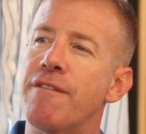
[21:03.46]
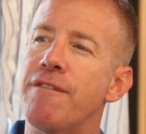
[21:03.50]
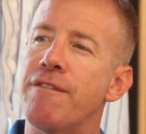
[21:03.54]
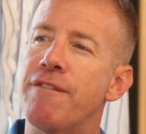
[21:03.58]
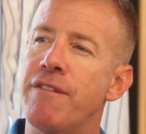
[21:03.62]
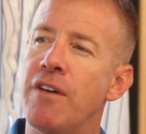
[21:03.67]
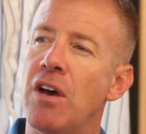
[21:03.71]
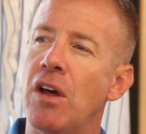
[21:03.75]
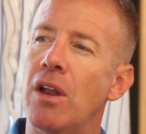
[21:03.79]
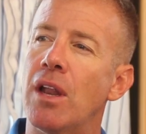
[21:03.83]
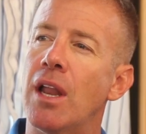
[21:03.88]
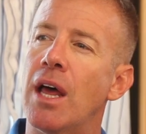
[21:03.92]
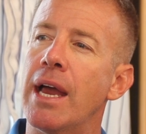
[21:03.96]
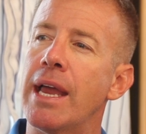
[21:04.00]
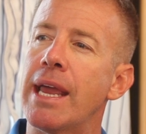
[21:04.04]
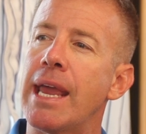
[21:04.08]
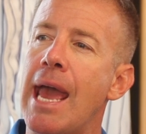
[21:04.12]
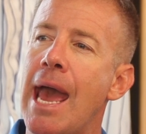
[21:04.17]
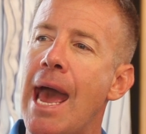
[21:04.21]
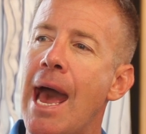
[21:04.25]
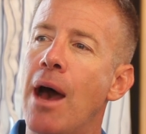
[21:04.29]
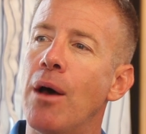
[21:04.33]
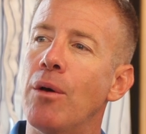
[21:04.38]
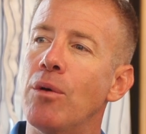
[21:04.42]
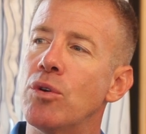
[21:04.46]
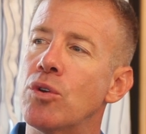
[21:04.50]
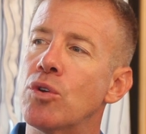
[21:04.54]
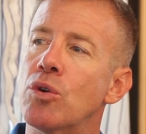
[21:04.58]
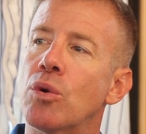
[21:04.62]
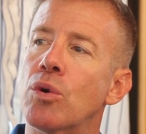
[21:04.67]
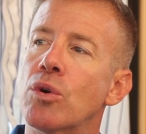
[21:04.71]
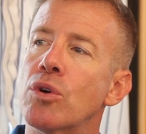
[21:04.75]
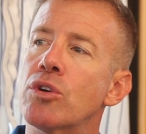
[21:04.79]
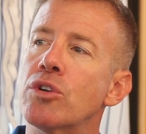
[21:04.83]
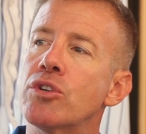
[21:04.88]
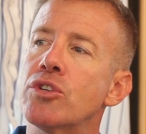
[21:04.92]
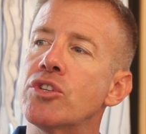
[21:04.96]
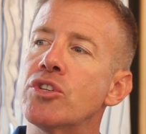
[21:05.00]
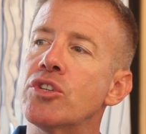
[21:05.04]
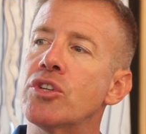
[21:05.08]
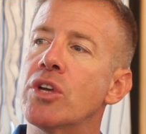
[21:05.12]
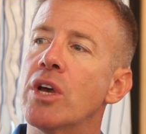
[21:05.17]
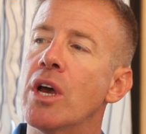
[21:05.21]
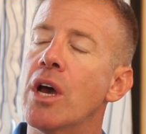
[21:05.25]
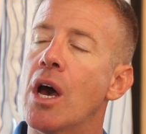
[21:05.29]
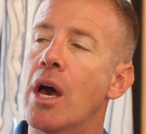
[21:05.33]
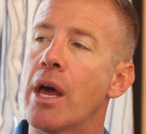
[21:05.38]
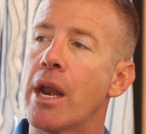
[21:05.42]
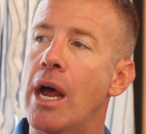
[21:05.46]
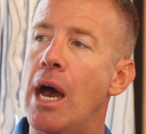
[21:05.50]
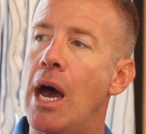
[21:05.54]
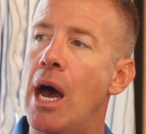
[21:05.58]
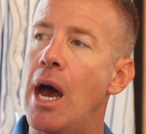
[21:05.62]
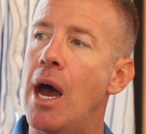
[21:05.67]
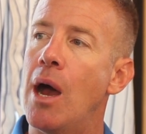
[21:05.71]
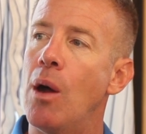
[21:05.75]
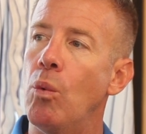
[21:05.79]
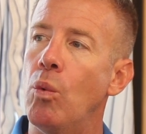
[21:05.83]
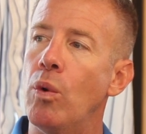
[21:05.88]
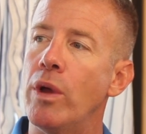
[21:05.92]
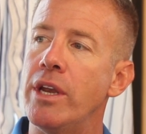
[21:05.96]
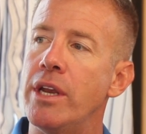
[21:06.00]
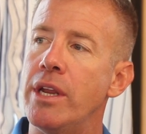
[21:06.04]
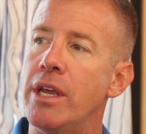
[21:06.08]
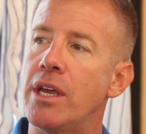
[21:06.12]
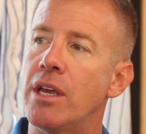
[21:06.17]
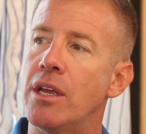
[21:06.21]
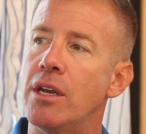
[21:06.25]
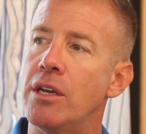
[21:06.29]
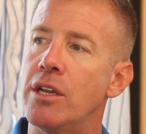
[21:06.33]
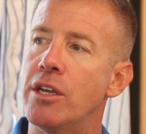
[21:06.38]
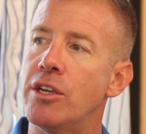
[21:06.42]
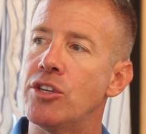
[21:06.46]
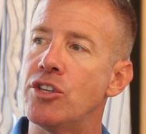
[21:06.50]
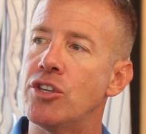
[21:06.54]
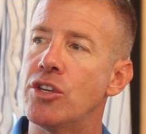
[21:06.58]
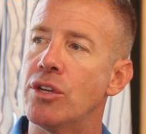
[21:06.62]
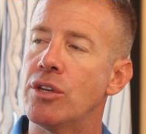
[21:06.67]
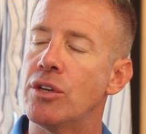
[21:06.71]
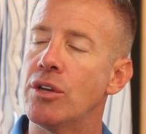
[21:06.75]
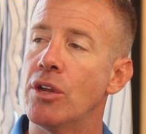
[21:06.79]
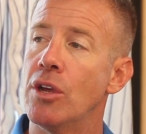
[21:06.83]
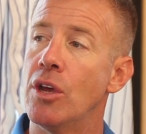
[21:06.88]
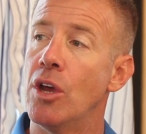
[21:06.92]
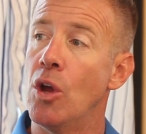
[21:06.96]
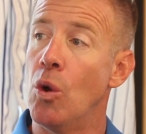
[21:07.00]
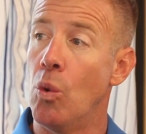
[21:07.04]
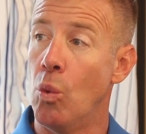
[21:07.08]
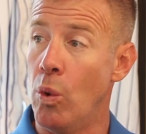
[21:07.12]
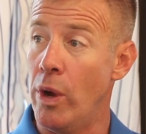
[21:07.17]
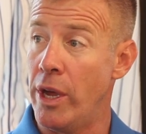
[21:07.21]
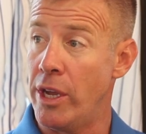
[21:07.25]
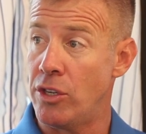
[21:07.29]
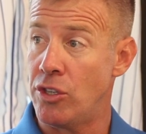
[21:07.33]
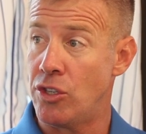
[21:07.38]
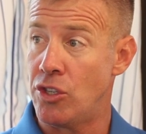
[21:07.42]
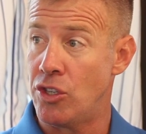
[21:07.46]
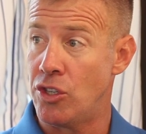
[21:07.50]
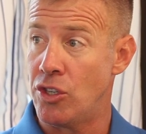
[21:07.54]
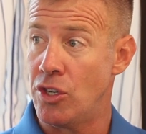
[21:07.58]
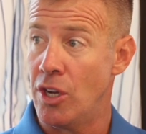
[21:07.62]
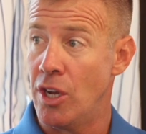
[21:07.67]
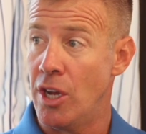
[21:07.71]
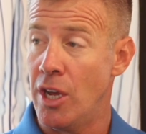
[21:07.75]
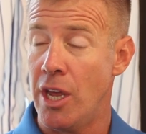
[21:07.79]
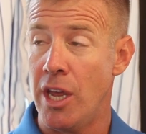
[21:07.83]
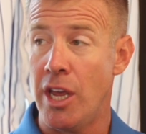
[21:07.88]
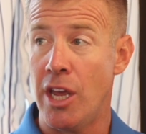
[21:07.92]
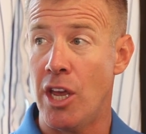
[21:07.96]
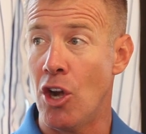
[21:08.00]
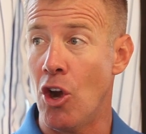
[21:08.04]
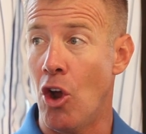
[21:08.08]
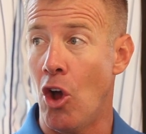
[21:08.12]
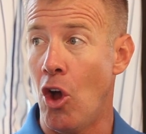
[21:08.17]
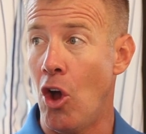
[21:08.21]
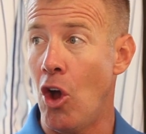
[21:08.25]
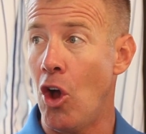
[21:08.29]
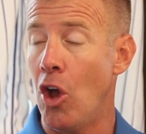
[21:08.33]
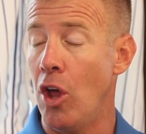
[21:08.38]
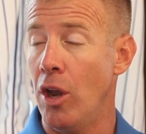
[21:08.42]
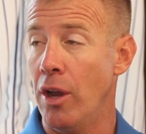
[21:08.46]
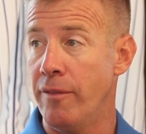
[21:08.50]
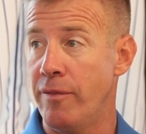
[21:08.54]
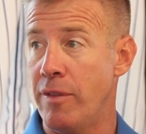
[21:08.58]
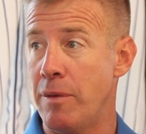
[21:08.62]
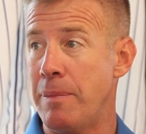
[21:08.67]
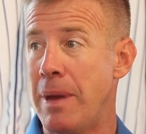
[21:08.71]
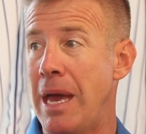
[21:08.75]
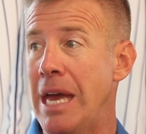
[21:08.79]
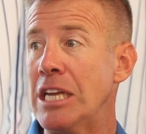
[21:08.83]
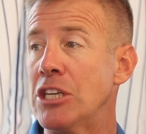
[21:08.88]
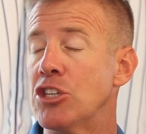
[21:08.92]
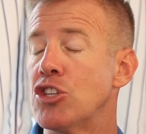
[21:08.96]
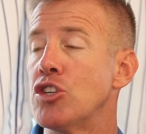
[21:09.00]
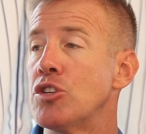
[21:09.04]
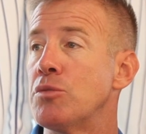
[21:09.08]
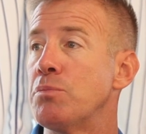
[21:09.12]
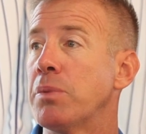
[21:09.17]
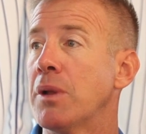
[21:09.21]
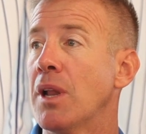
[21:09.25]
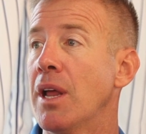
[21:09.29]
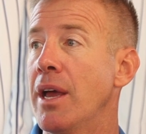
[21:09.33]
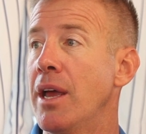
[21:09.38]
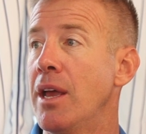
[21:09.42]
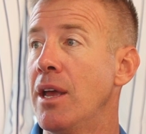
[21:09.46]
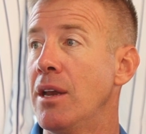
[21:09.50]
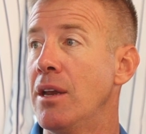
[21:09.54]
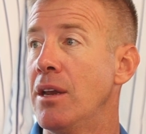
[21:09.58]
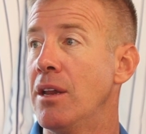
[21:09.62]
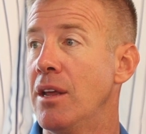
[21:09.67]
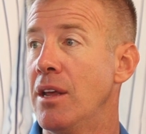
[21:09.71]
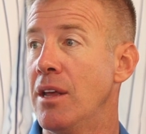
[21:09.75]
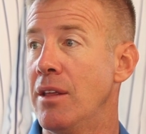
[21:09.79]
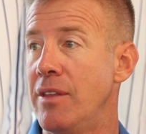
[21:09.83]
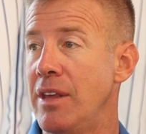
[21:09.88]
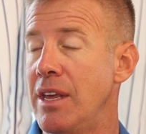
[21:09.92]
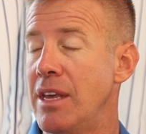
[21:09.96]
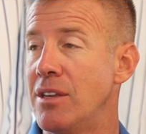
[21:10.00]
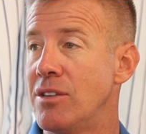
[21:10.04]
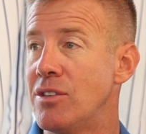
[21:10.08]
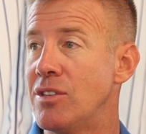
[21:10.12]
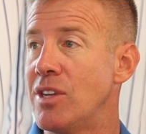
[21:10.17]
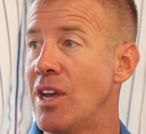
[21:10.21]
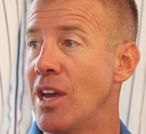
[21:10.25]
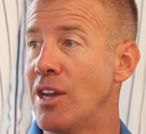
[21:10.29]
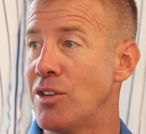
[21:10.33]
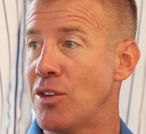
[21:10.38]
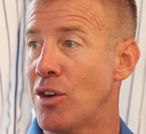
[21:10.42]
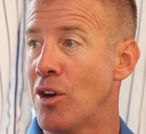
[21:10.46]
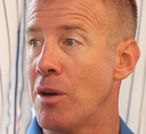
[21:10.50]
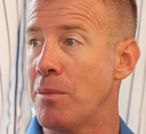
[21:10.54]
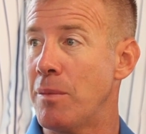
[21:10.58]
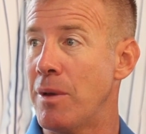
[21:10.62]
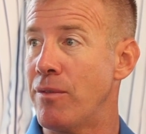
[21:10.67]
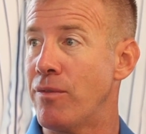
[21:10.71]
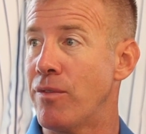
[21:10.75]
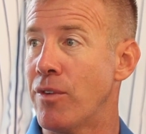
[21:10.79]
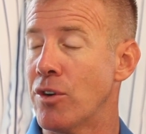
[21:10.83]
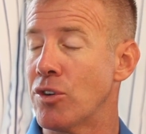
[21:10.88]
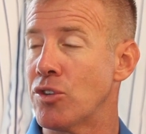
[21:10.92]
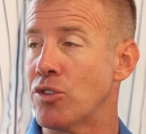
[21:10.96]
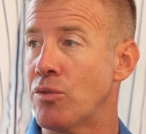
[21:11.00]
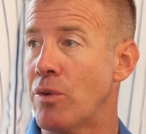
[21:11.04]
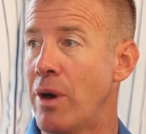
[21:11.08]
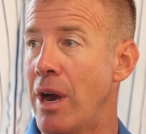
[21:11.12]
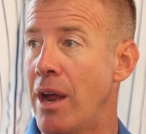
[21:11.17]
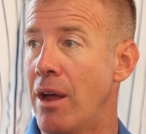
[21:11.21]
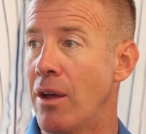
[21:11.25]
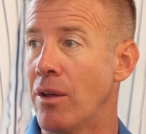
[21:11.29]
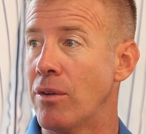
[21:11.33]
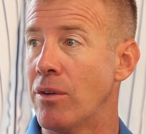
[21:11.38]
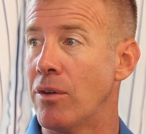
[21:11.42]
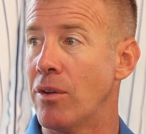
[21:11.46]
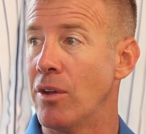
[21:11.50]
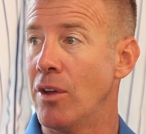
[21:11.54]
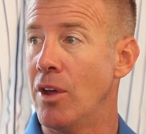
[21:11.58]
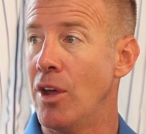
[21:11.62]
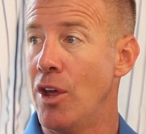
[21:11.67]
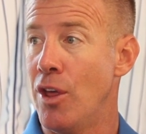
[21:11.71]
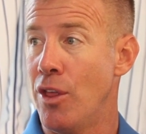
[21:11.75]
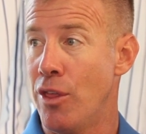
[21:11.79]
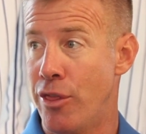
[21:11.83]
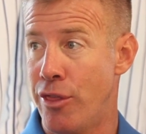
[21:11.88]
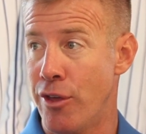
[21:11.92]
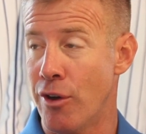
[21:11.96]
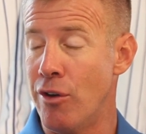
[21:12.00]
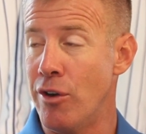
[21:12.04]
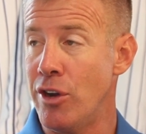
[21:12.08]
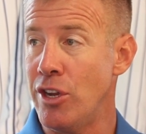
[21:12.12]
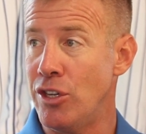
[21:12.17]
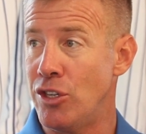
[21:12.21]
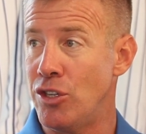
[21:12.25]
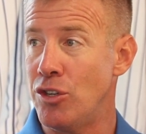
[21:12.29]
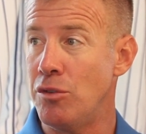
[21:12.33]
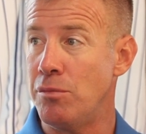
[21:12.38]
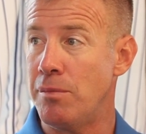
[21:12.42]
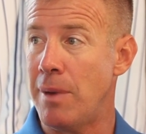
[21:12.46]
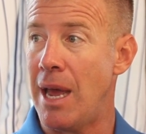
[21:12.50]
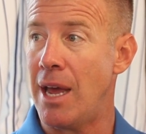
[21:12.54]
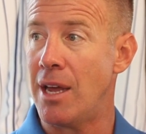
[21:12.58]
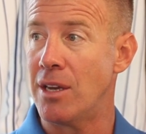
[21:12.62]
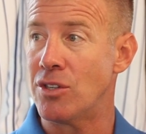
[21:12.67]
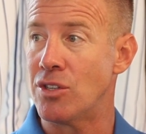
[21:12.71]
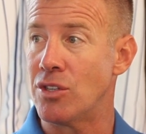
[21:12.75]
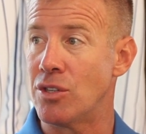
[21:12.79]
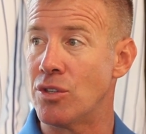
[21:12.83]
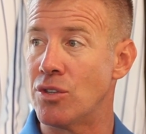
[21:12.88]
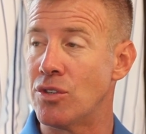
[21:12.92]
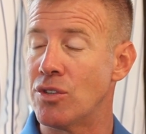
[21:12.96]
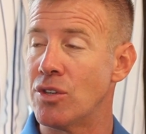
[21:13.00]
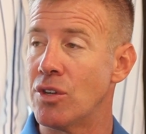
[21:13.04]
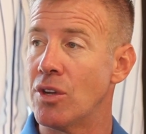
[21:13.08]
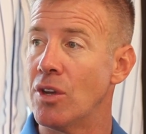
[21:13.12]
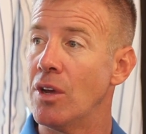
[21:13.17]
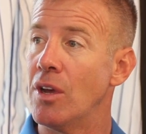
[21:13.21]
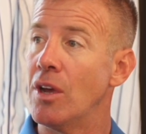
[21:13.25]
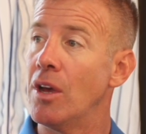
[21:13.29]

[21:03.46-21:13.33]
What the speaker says: I felt like outdoors on a hot, windy condition, which in all of the matches played in the NCAA tournament first round, 32 matches.